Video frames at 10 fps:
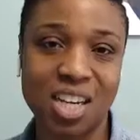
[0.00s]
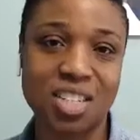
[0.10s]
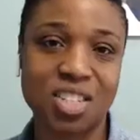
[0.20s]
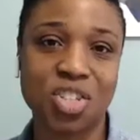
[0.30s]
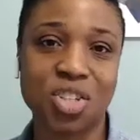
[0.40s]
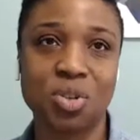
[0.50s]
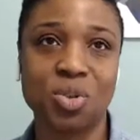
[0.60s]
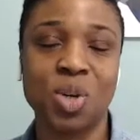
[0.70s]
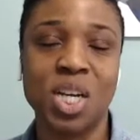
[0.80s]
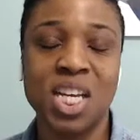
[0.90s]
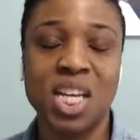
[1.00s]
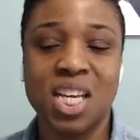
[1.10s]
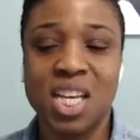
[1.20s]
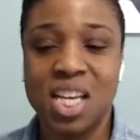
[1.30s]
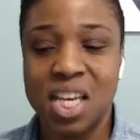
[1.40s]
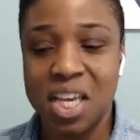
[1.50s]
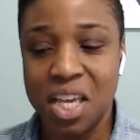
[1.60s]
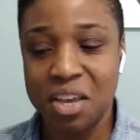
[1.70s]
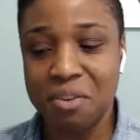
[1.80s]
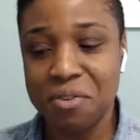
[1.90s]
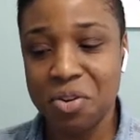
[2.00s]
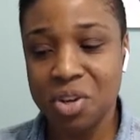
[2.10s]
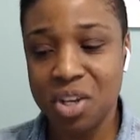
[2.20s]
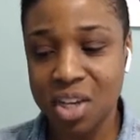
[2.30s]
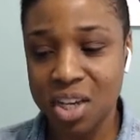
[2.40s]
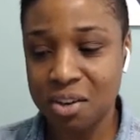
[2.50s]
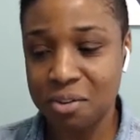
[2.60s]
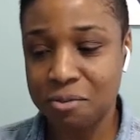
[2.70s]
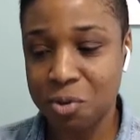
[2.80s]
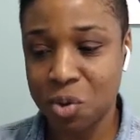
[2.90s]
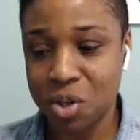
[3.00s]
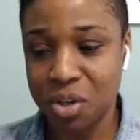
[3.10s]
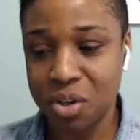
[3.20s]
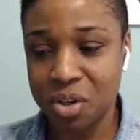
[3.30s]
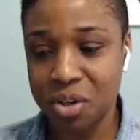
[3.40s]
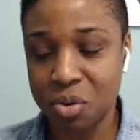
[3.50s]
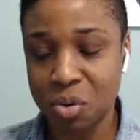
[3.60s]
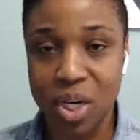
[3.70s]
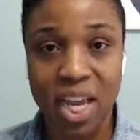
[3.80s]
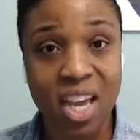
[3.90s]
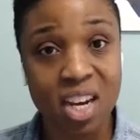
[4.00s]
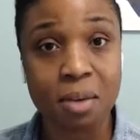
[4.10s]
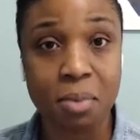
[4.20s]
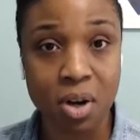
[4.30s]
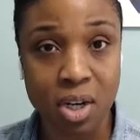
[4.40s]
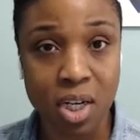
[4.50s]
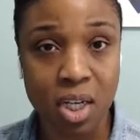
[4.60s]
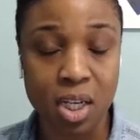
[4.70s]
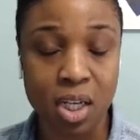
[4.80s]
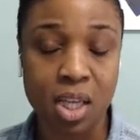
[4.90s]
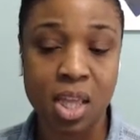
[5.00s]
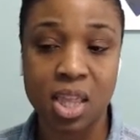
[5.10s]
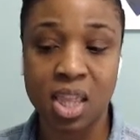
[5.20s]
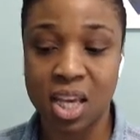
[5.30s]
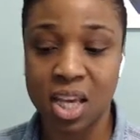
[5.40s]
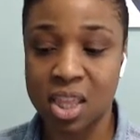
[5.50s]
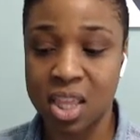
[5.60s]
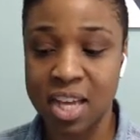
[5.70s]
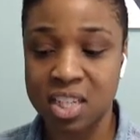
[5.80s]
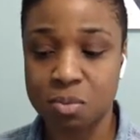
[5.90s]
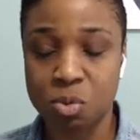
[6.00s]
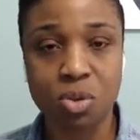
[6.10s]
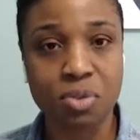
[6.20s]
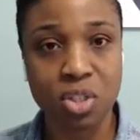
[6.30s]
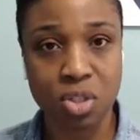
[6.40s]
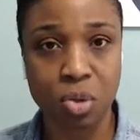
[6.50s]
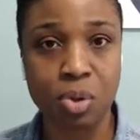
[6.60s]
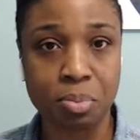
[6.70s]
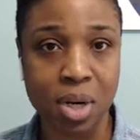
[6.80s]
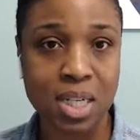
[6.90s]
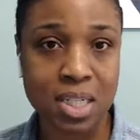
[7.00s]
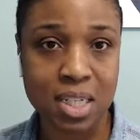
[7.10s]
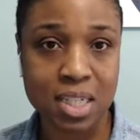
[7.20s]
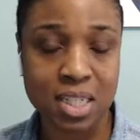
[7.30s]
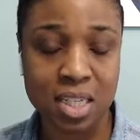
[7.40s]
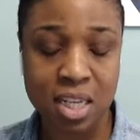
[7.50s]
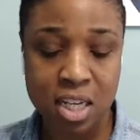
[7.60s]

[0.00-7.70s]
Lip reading: So if you're looking for organic marketing, then that's more of a slower process.